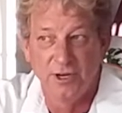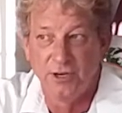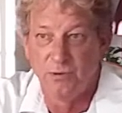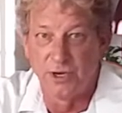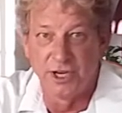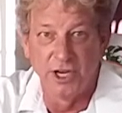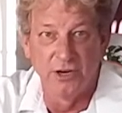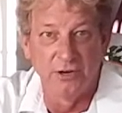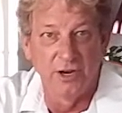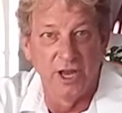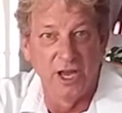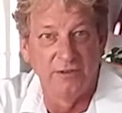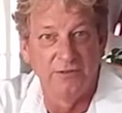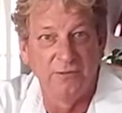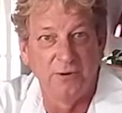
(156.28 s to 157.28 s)
Wakira
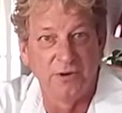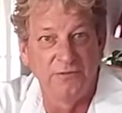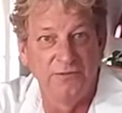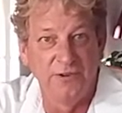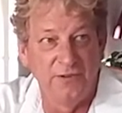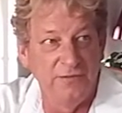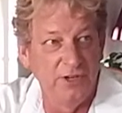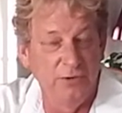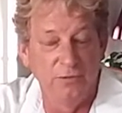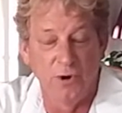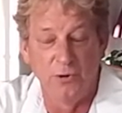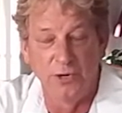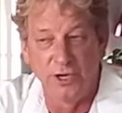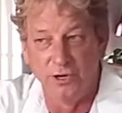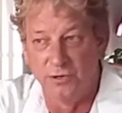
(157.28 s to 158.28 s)
F-150
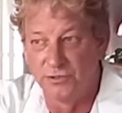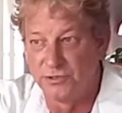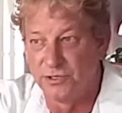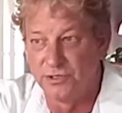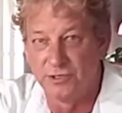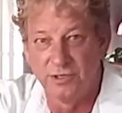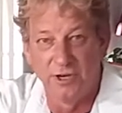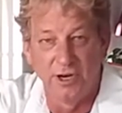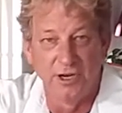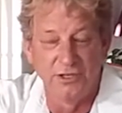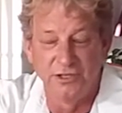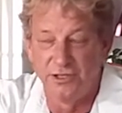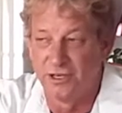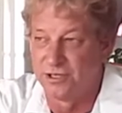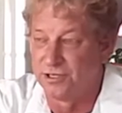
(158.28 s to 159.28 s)
rodeos.
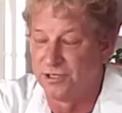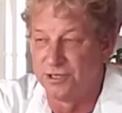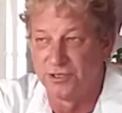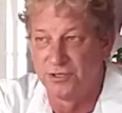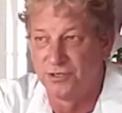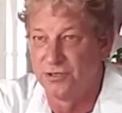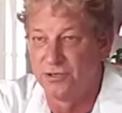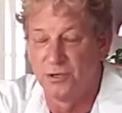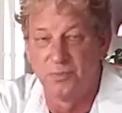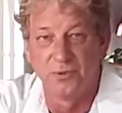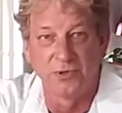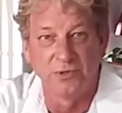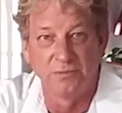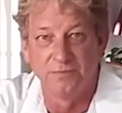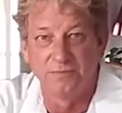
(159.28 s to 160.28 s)
Just a
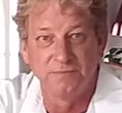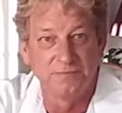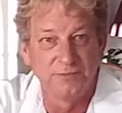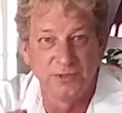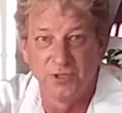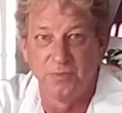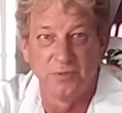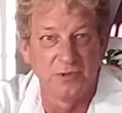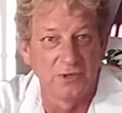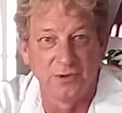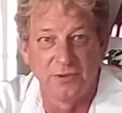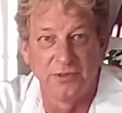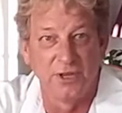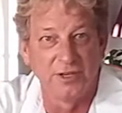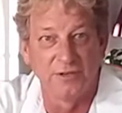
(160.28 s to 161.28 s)
super
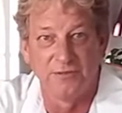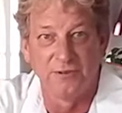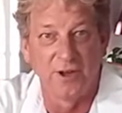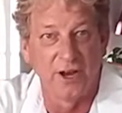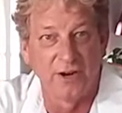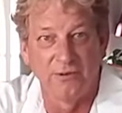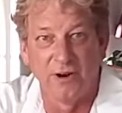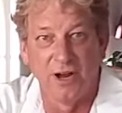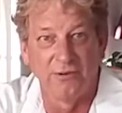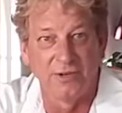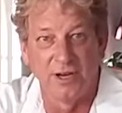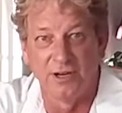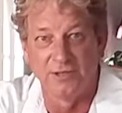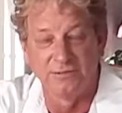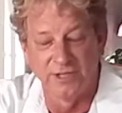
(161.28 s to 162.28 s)
little thing to fly around
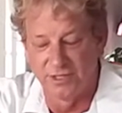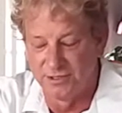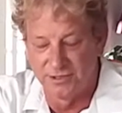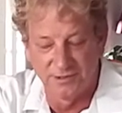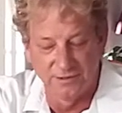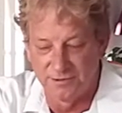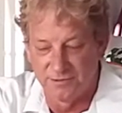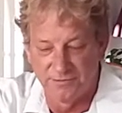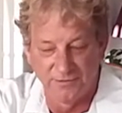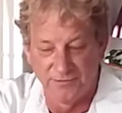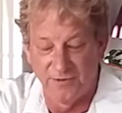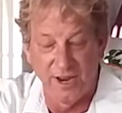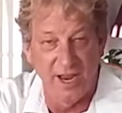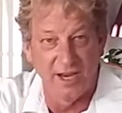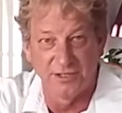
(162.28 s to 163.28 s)
out. It's
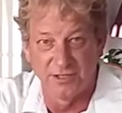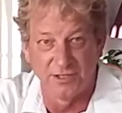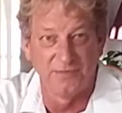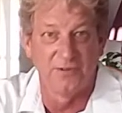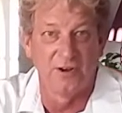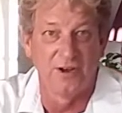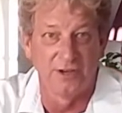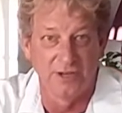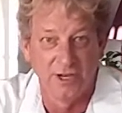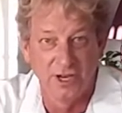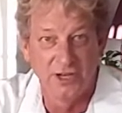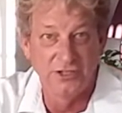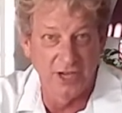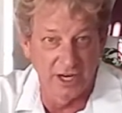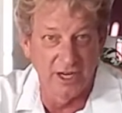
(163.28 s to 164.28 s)
fast, it's fun.
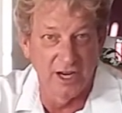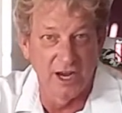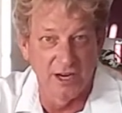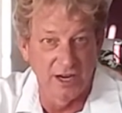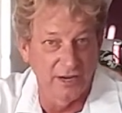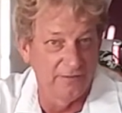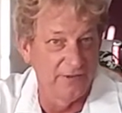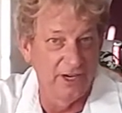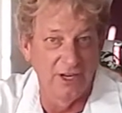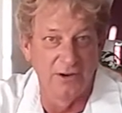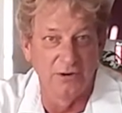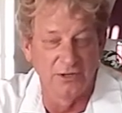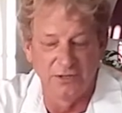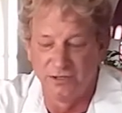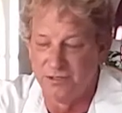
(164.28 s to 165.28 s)
Check it out on a video
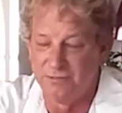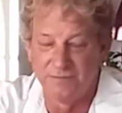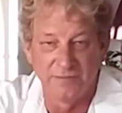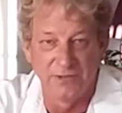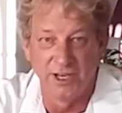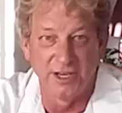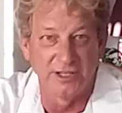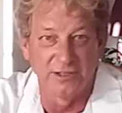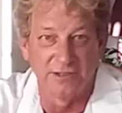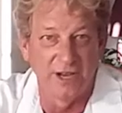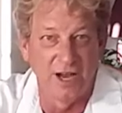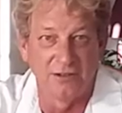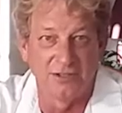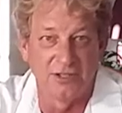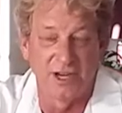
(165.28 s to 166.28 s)
or two. Thing is
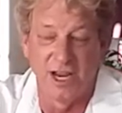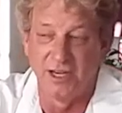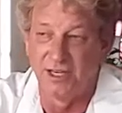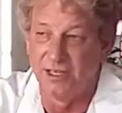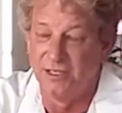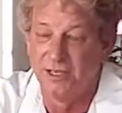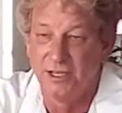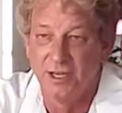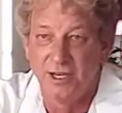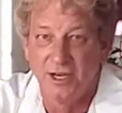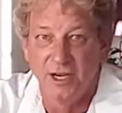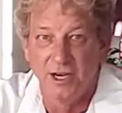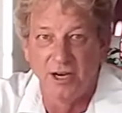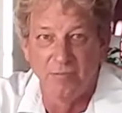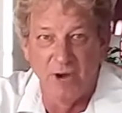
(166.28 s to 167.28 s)
outstanding.
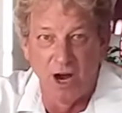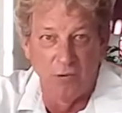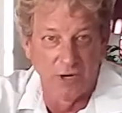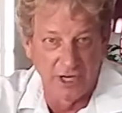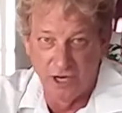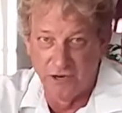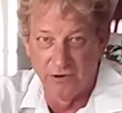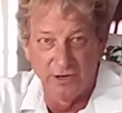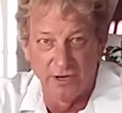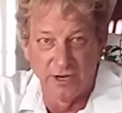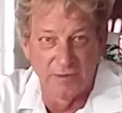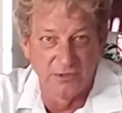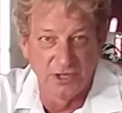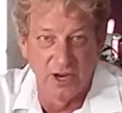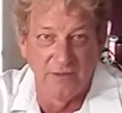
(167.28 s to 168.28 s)
About Wakira
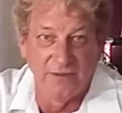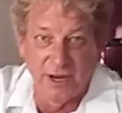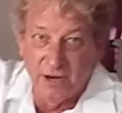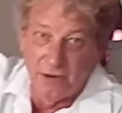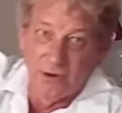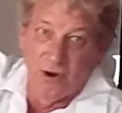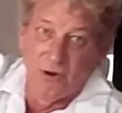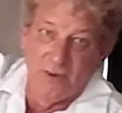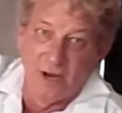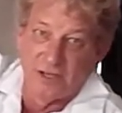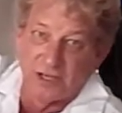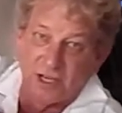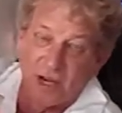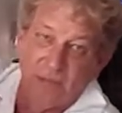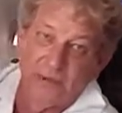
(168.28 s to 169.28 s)
himself, I don't know about
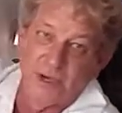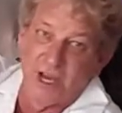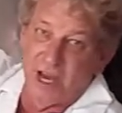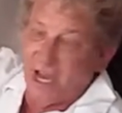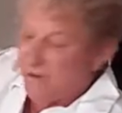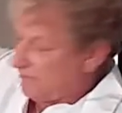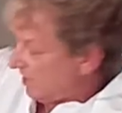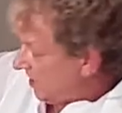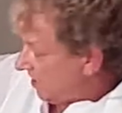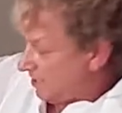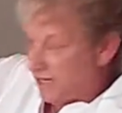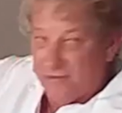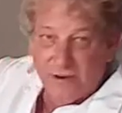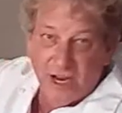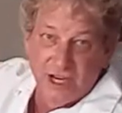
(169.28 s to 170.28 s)
the company. I
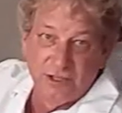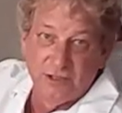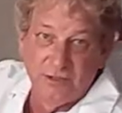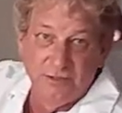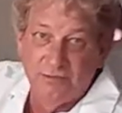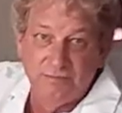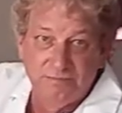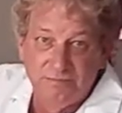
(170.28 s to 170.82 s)
never had to